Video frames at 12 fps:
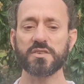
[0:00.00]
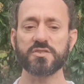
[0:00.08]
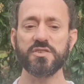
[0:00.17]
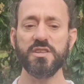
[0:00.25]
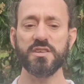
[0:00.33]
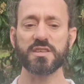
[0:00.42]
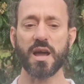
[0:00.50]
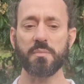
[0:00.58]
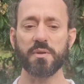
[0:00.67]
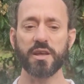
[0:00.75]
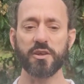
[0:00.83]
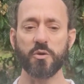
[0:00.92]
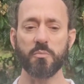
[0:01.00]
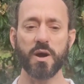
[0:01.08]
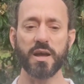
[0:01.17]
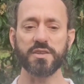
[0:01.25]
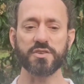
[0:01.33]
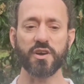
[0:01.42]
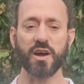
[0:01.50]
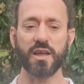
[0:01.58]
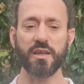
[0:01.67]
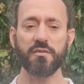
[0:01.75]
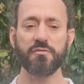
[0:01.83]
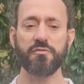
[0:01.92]
See this happening in your mind's
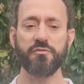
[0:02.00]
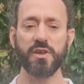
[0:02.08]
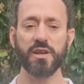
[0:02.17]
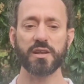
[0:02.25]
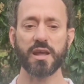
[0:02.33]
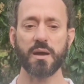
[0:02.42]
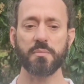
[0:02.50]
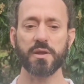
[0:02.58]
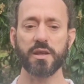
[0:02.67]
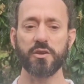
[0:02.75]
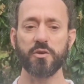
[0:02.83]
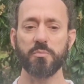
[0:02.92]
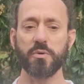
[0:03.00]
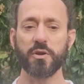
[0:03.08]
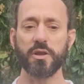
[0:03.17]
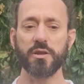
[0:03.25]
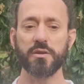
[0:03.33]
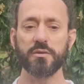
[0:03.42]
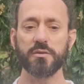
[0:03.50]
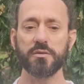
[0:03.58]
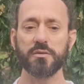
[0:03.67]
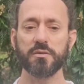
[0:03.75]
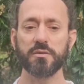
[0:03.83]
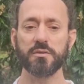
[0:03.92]
eye, feel it happening in your body
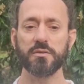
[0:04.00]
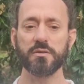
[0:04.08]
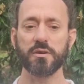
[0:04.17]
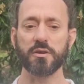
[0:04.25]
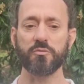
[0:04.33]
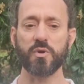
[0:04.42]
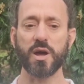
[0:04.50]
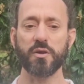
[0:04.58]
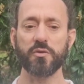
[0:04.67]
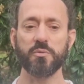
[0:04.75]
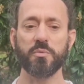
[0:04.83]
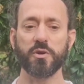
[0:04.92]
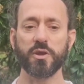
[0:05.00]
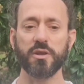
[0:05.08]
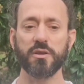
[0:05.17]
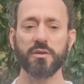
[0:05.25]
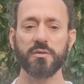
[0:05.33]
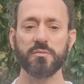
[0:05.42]
and around your body.